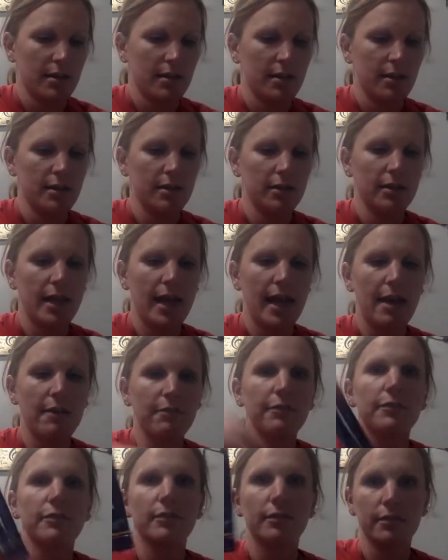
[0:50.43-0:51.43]
You'll
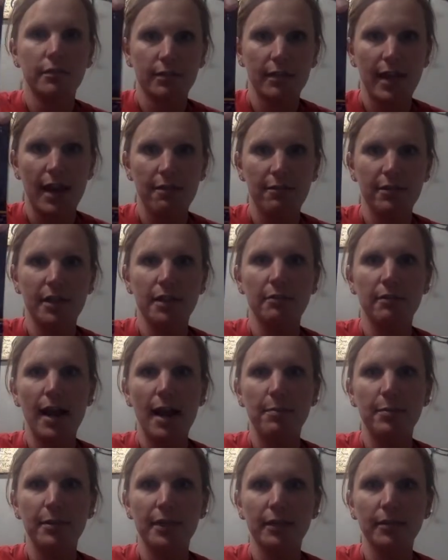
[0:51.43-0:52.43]
have it in a
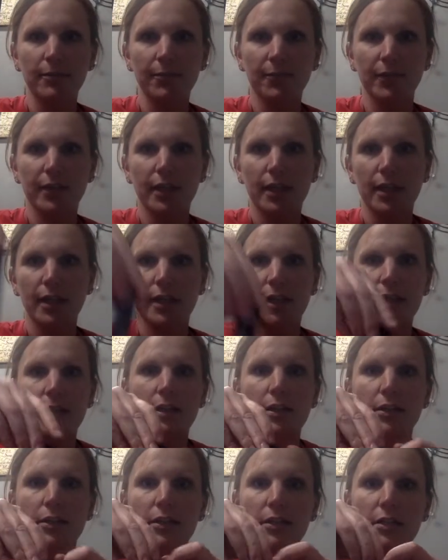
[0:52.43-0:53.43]
wrapper, and then
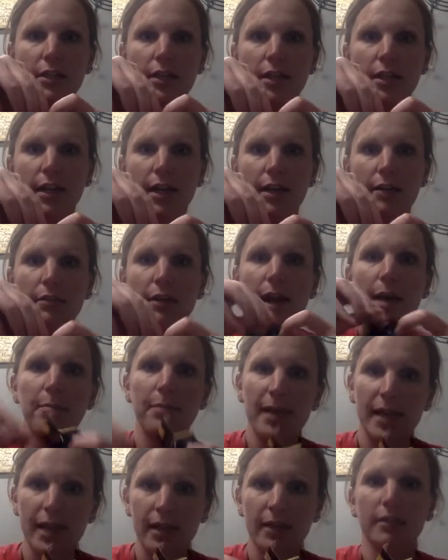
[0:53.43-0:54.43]
you're just going to unwrap
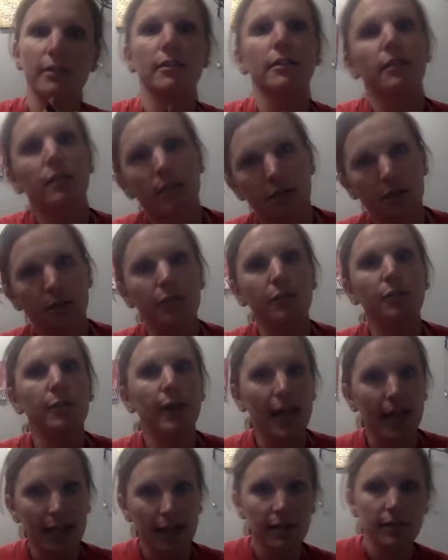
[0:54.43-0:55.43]
it, throw it
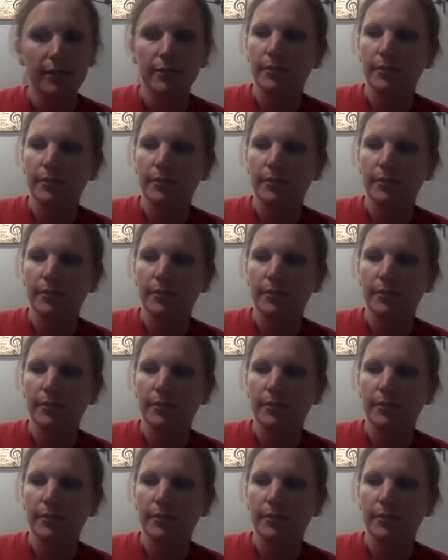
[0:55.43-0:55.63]
away.